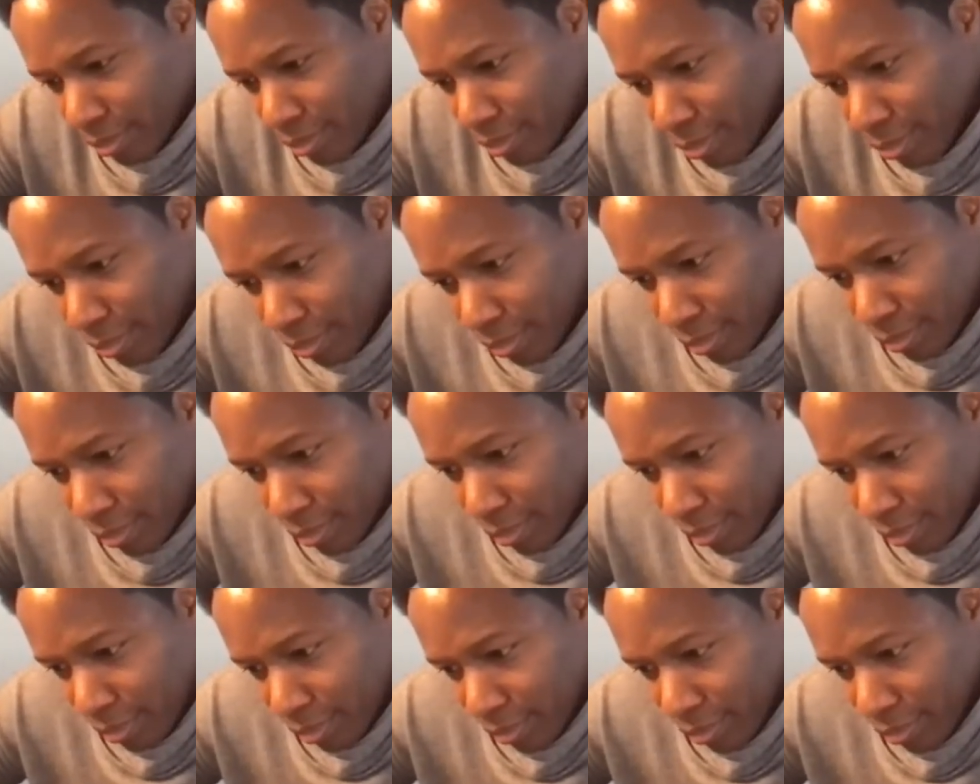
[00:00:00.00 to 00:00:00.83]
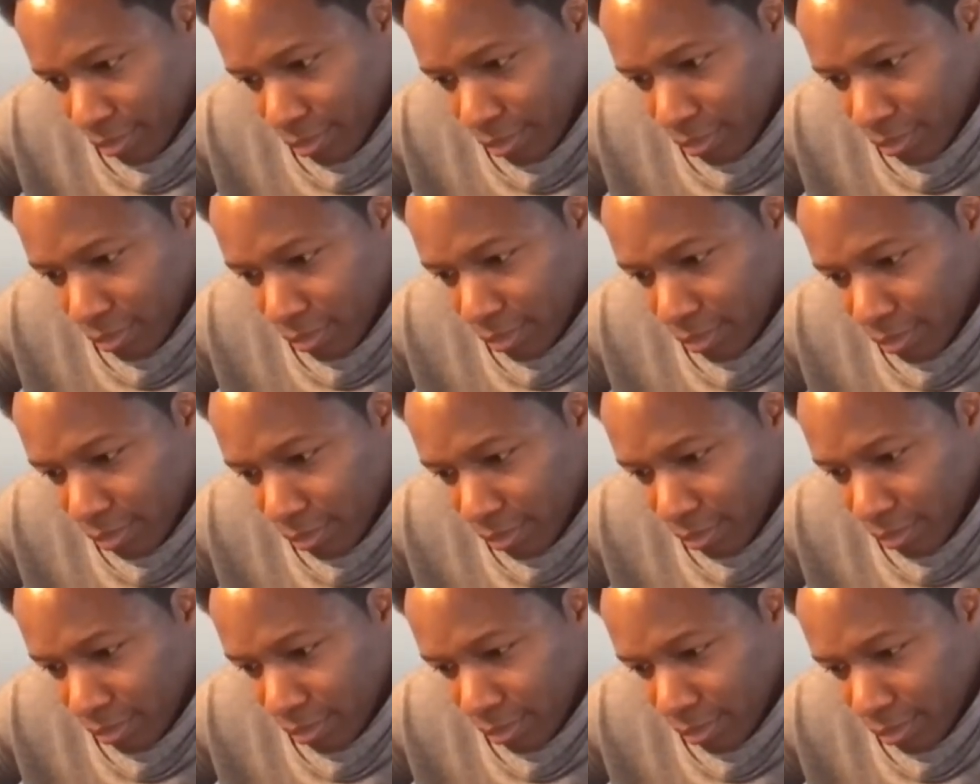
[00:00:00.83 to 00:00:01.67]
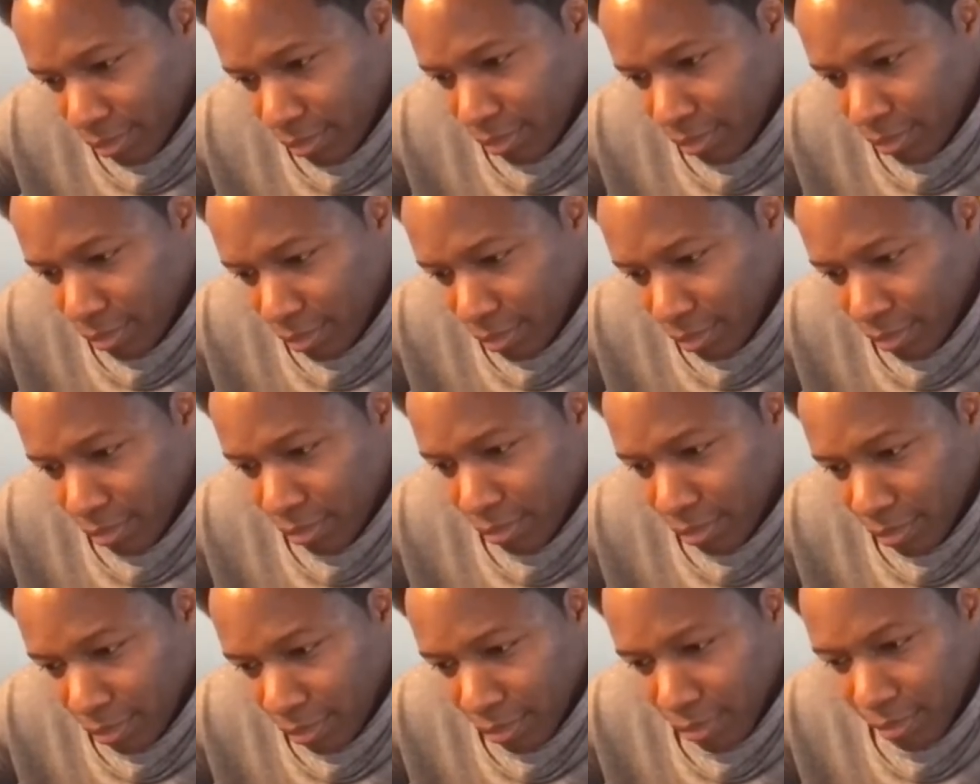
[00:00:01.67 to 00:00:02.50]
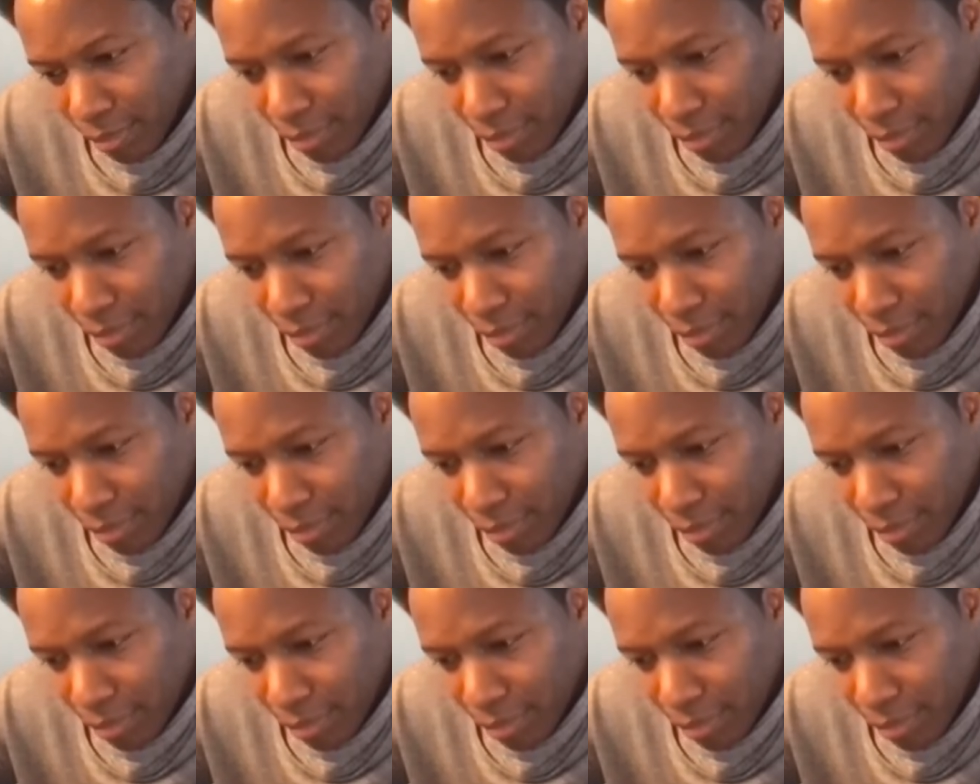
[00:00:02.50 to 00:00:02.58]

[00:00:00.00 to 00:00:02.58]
This person isn't speaking.